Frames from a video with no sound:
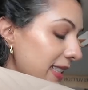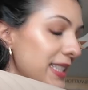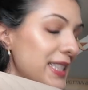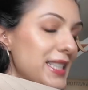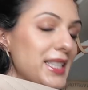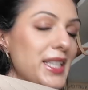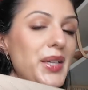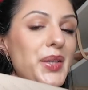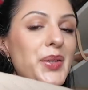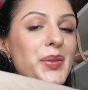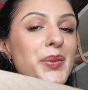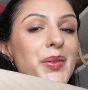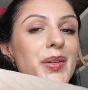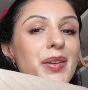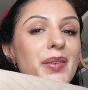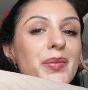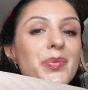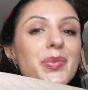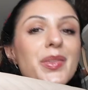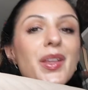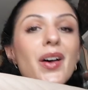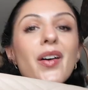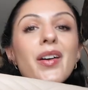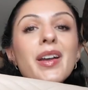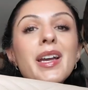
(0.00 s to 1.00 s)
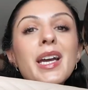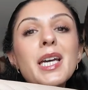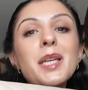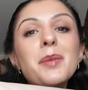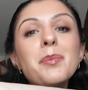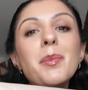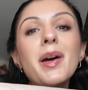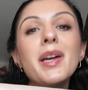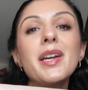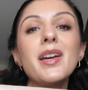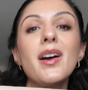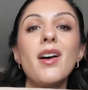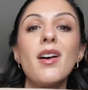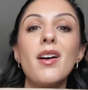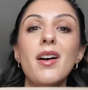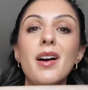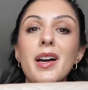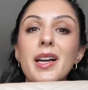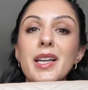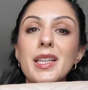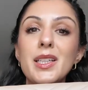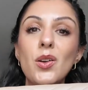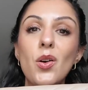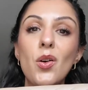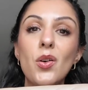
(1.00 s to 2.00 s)
So I had my
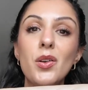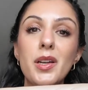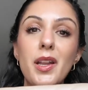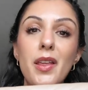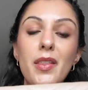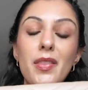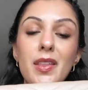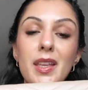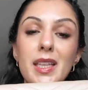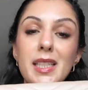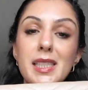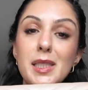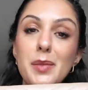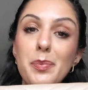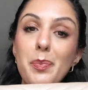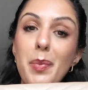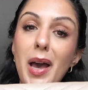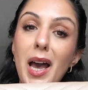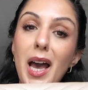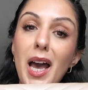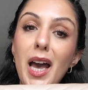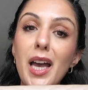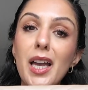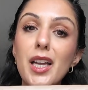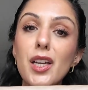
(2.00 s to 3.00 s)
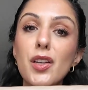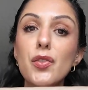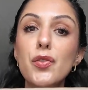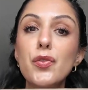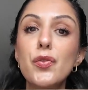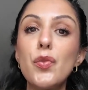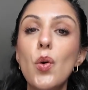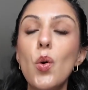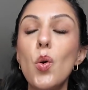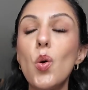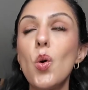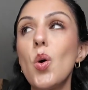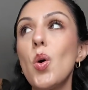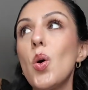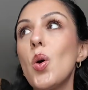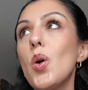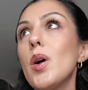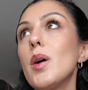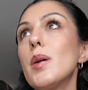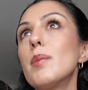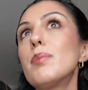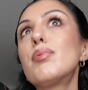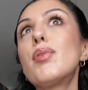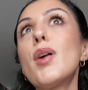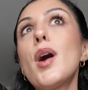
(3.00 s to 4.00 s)
eye on this bag for
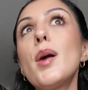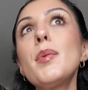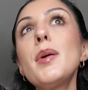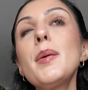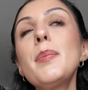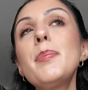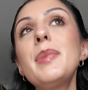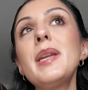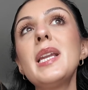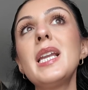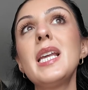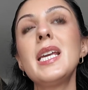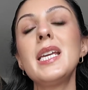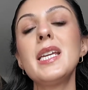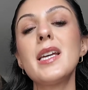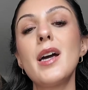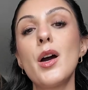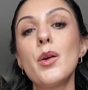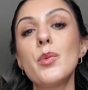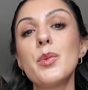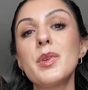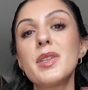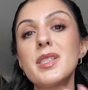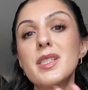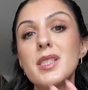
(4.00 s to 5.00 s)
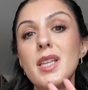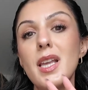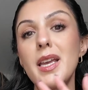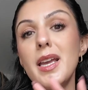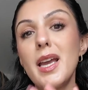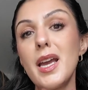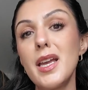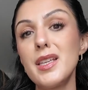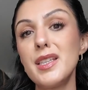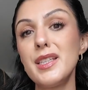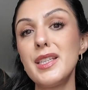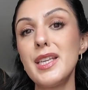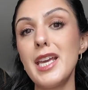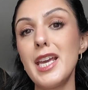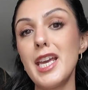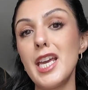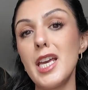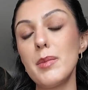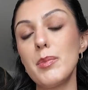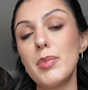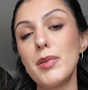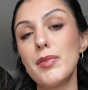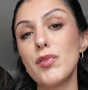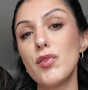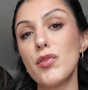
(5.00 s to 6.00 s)
probably, I would say, a year
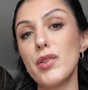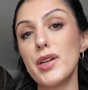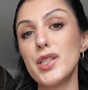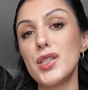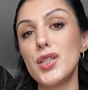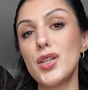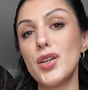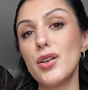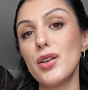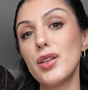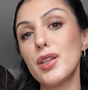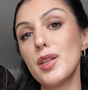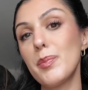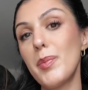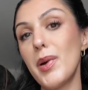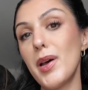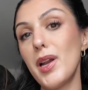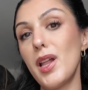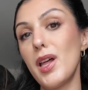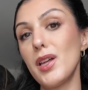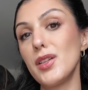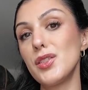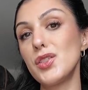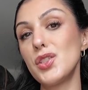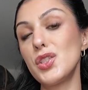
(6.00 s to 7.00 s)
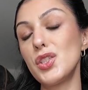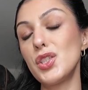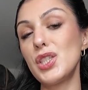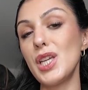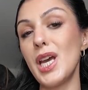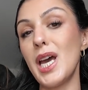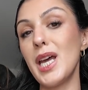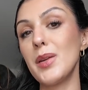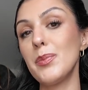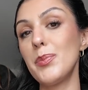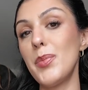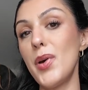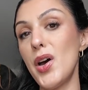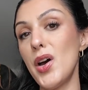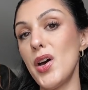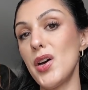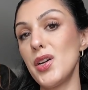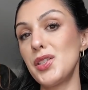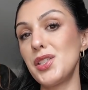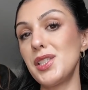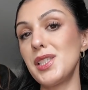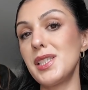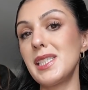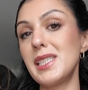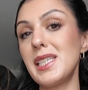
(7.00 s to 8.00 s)
before I took the plunge and
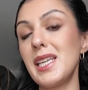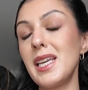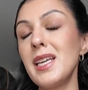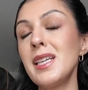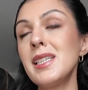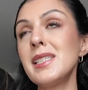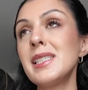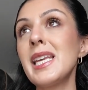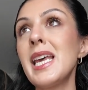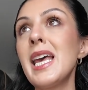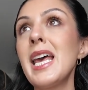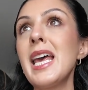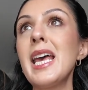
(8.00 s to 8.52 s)
purchased it.